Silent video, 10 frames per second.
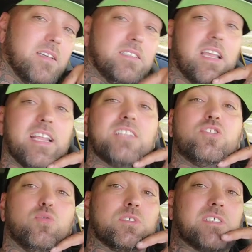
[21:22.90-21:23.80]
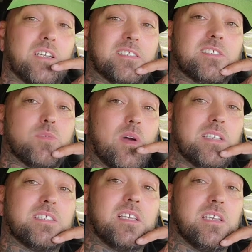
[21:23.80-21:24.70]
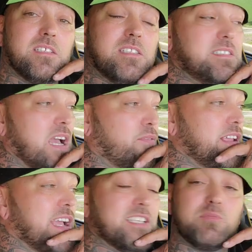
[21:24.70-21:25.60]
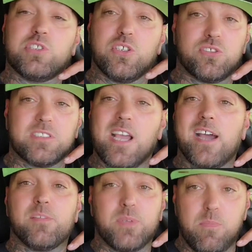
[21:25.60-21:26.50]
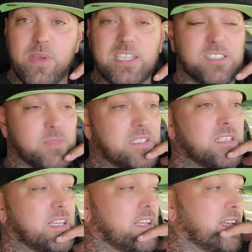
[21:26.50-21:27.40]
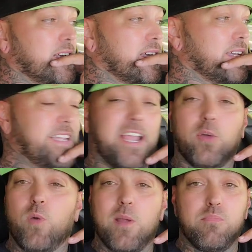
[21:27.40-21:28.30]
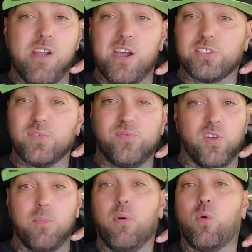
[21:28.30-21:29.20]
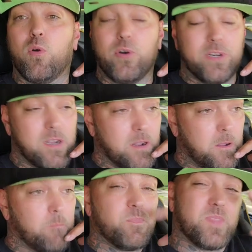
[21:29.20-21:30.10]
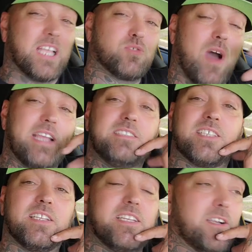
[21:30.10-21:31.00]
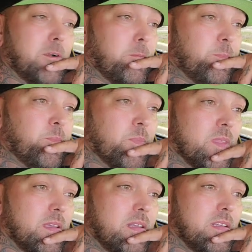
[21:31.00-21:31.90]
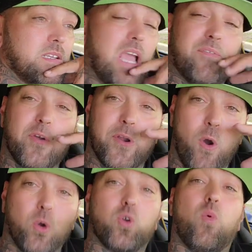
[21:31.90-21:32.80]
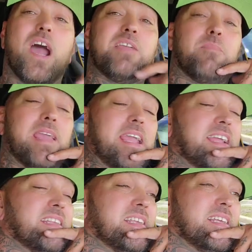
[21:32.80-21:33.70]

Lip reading: yeah, that dude was touching somebody's kids. He definitely had some children tied up in the basement. He had a web browser full of porn. That's why he's in here. If you're an older white man